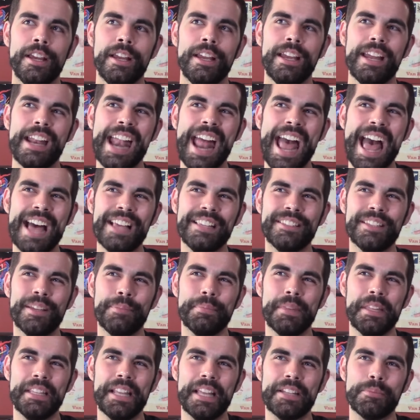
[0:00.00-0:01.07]
it has
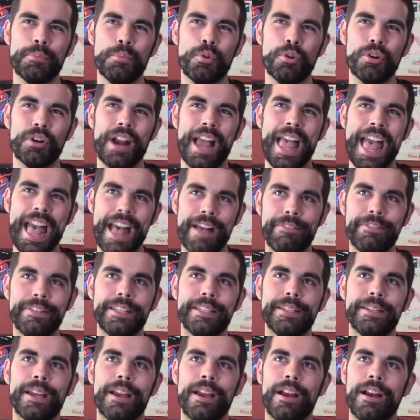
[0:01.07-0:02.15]
something that's more
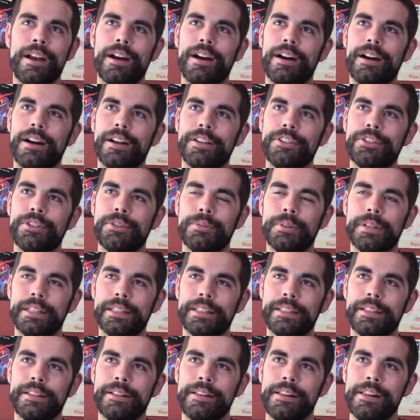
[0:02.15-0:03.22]
heavy to
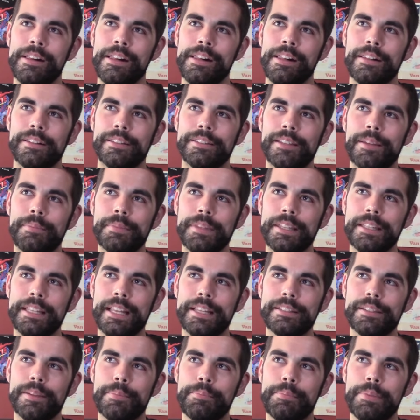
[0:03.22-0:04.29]
it. Something
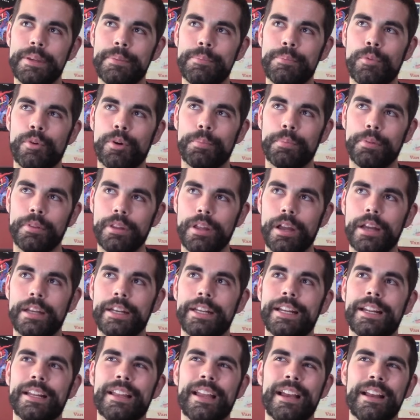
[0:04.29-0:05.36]
that's a bit more
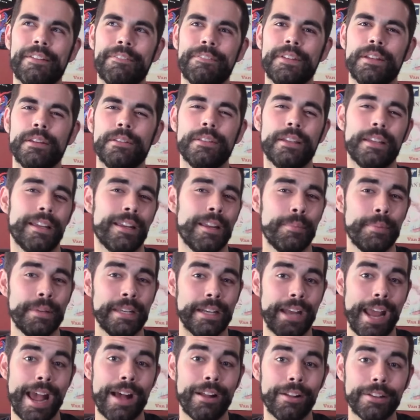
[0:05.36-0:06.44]
plodding. It kind of feels like it could be
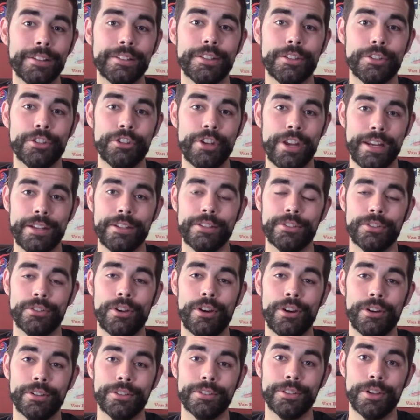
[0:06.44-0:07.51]
an Alice in Chains
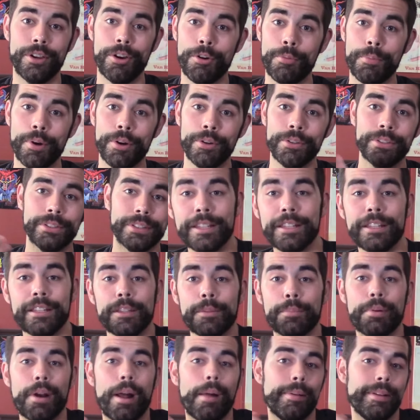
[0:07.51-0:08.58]
song, almost.
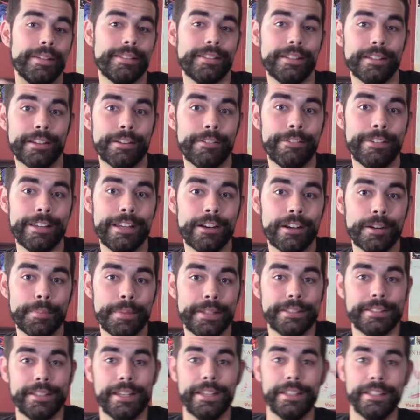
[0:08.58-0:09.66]
You're probably sick of hearing me
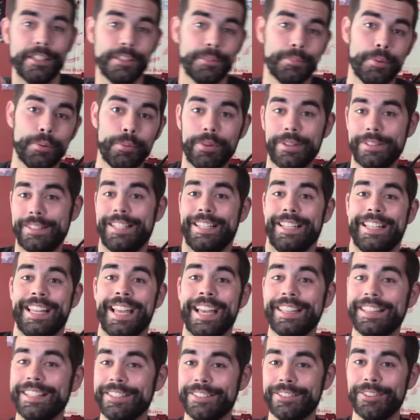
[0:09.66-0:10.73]
say this, but once
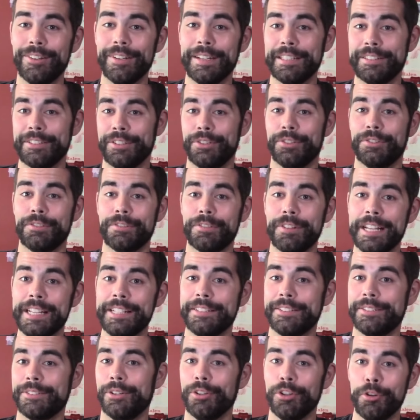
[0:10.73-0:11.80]
again, this song has a great
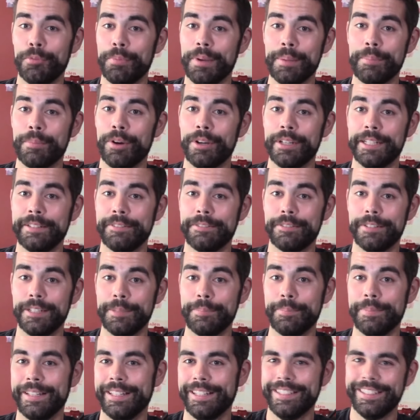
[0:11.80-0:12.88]
solo by Marty
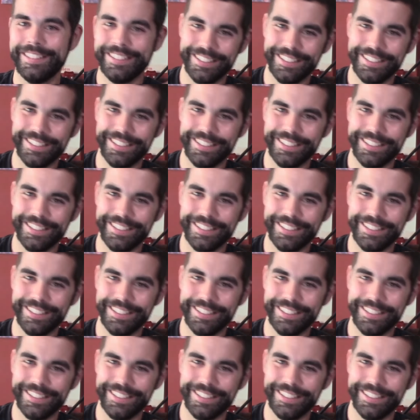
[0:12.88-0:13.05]
Friedman.